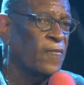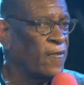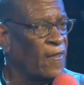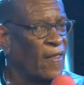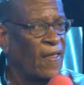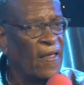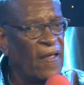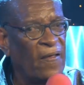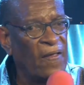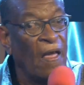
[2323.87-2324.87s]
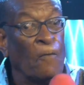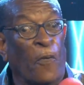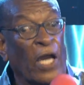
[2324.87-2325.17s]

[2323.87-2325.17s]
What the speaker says: I have that.